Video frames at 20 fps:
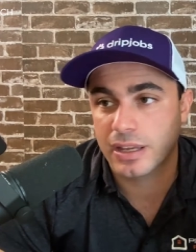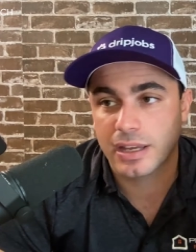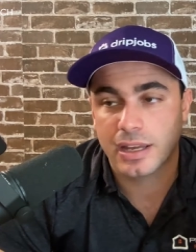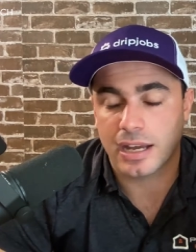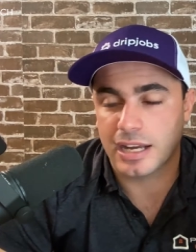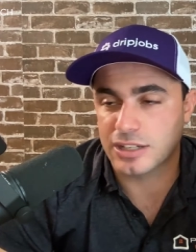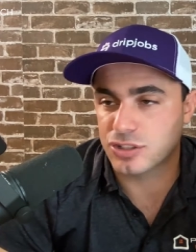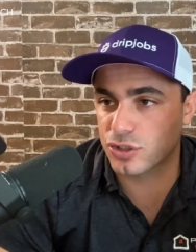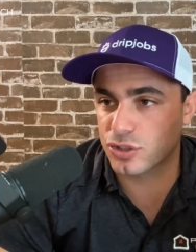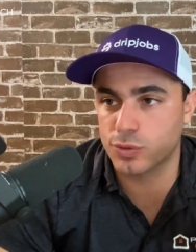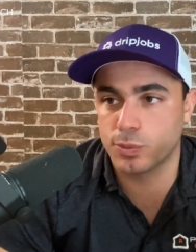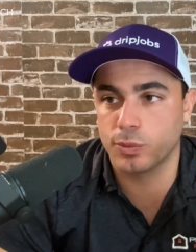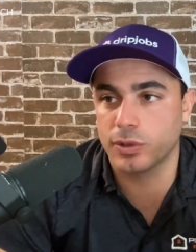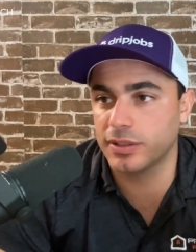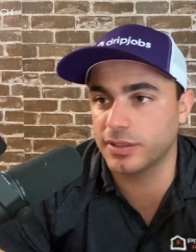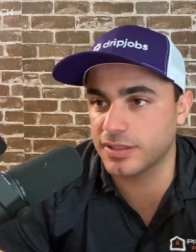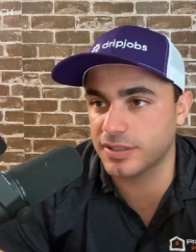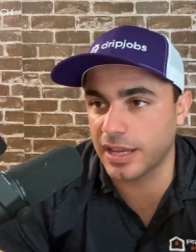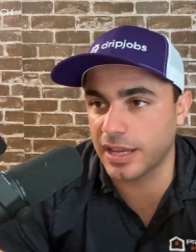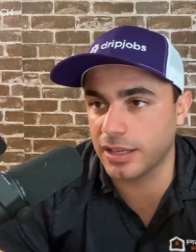I just
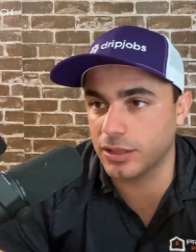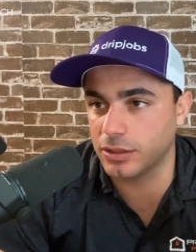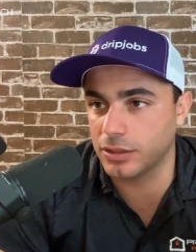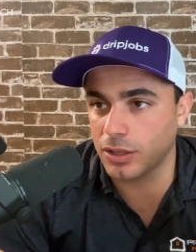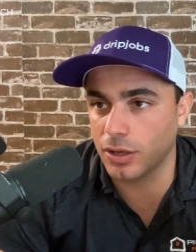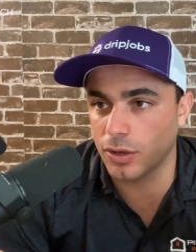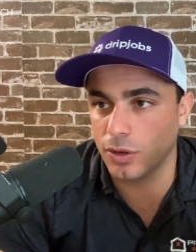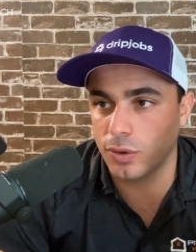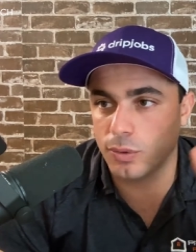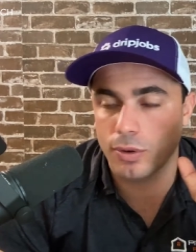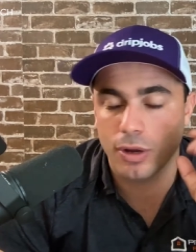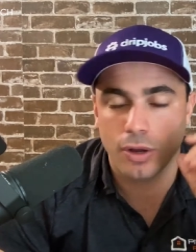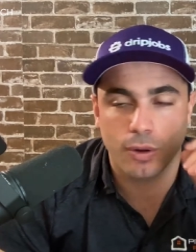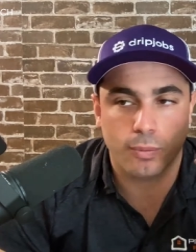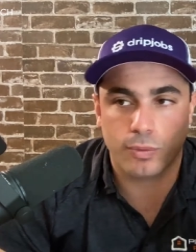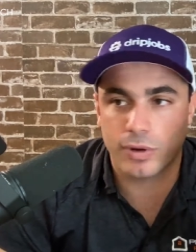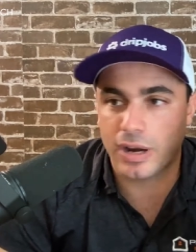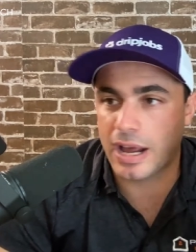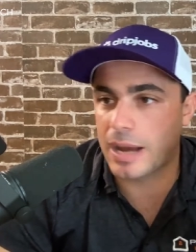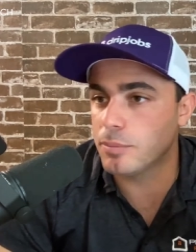wanted to say hello.
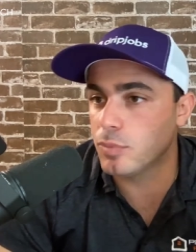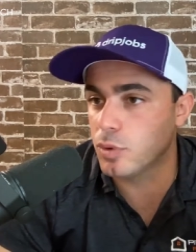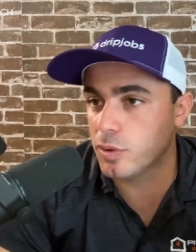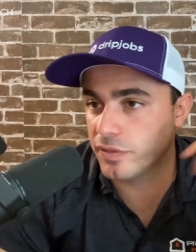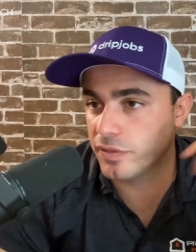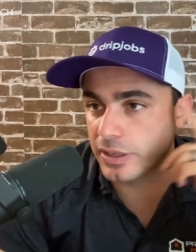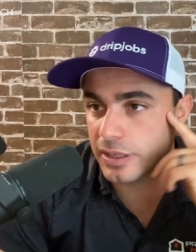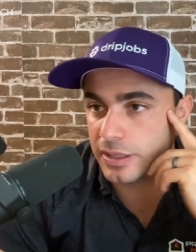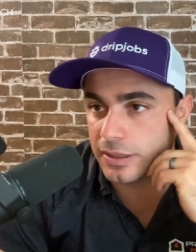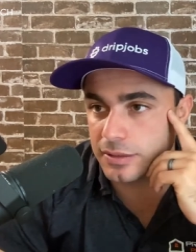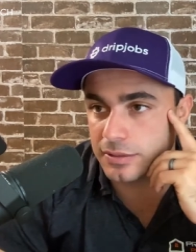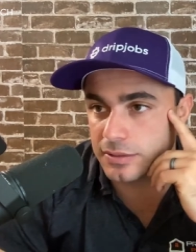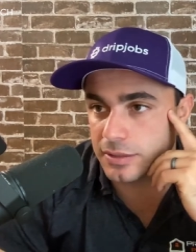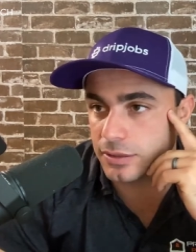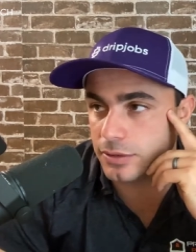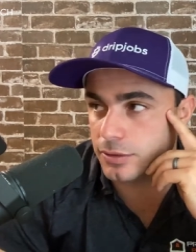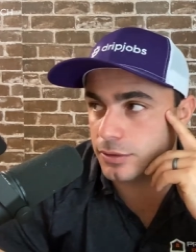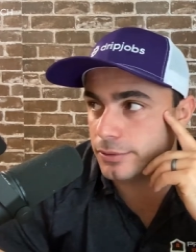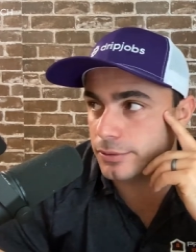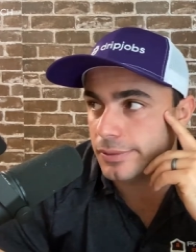We're not moving in
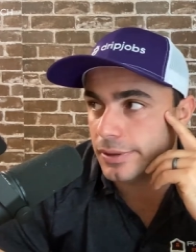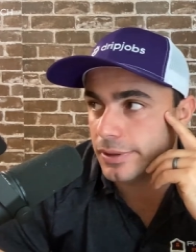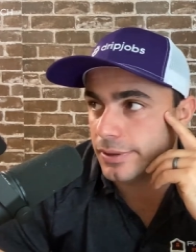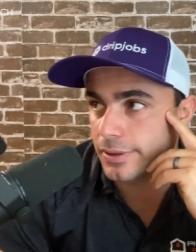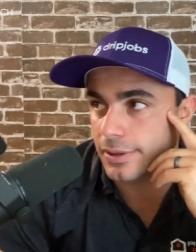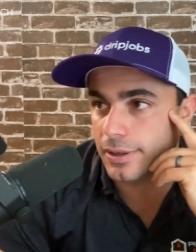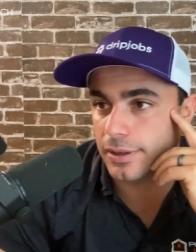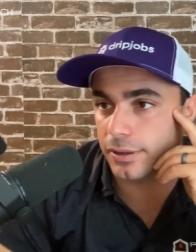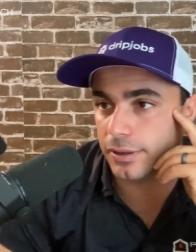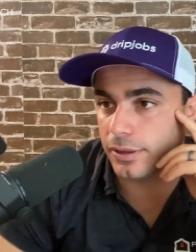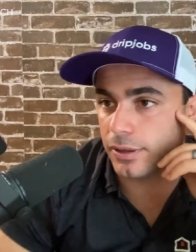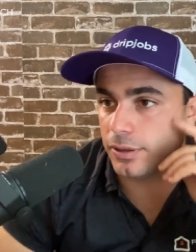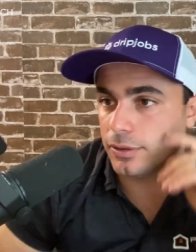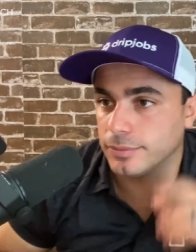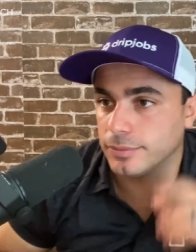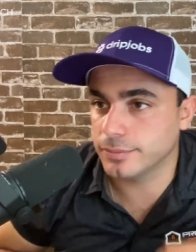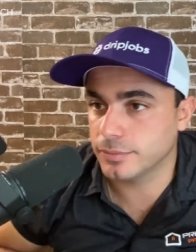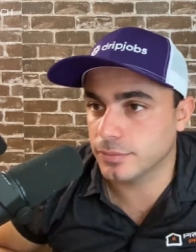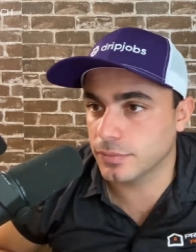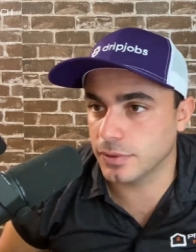until I don't
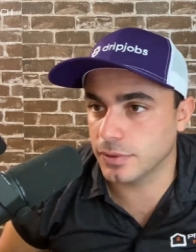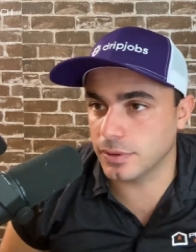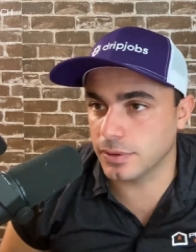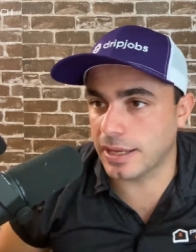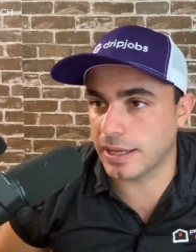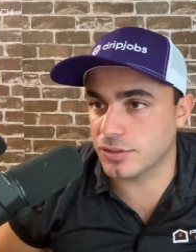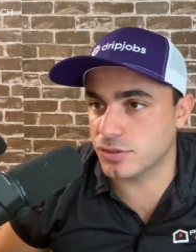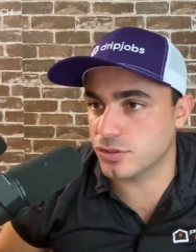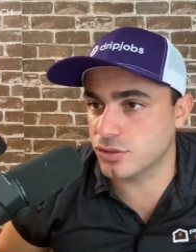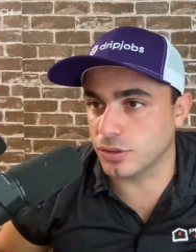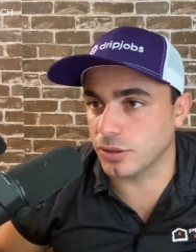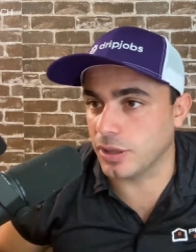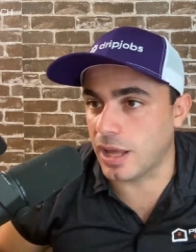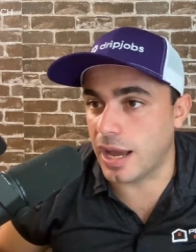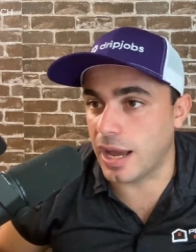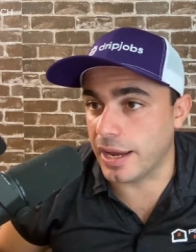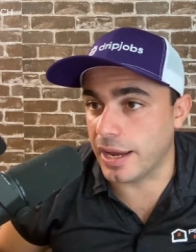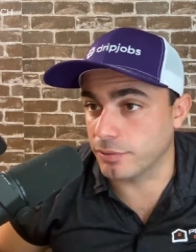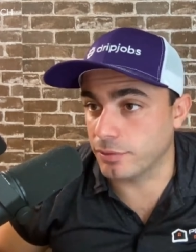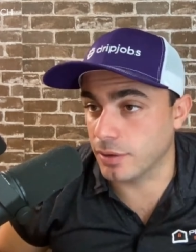know, next
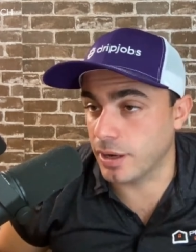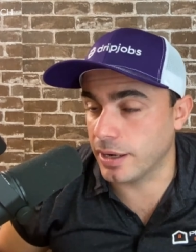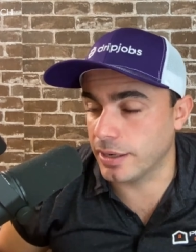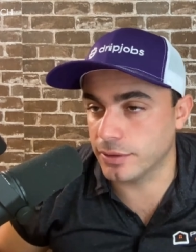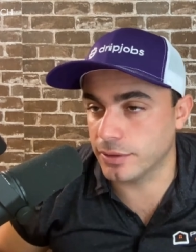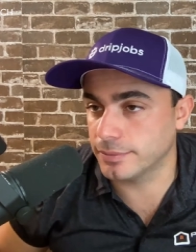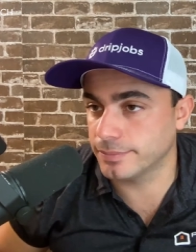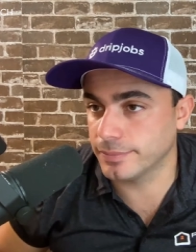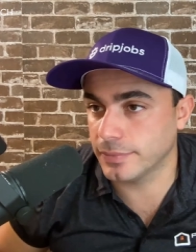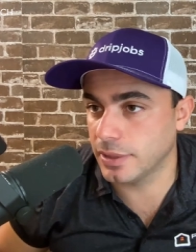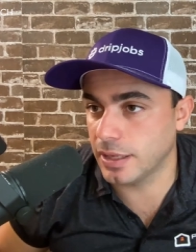July, right?